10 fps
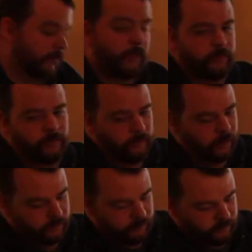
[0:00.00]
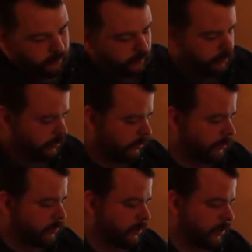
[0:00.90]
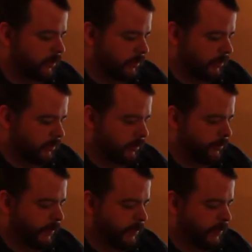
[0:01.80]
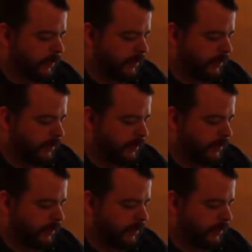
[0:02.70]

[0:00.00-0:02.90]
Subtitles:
Use the washer for spacer.